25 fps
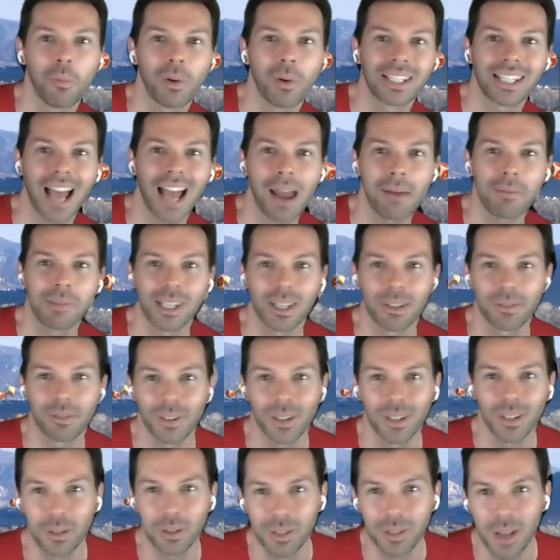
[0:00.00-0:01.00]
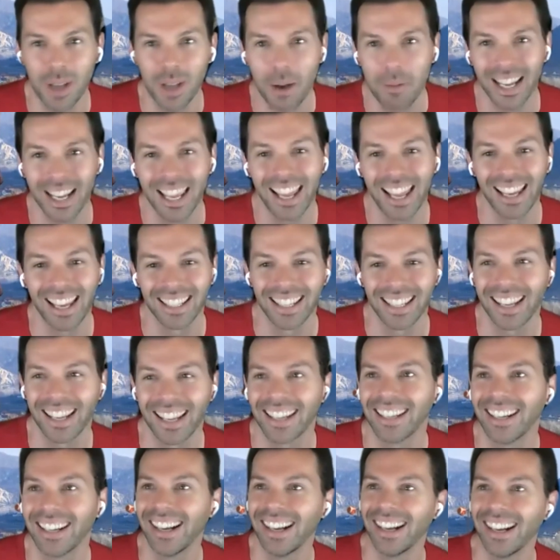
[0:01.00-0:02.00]
What time is it for you, Dominic and
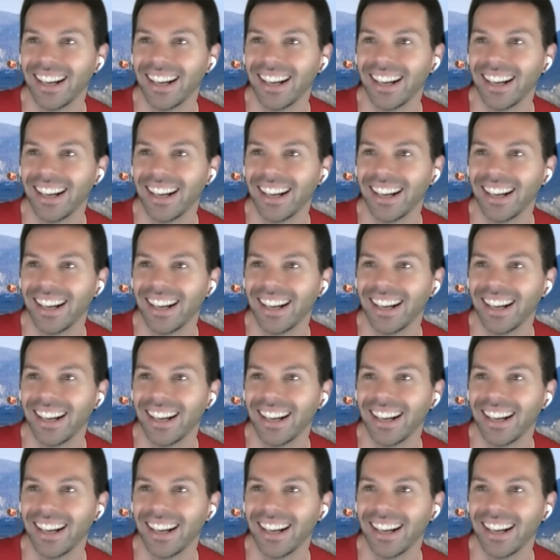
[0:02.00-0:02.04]
Nate?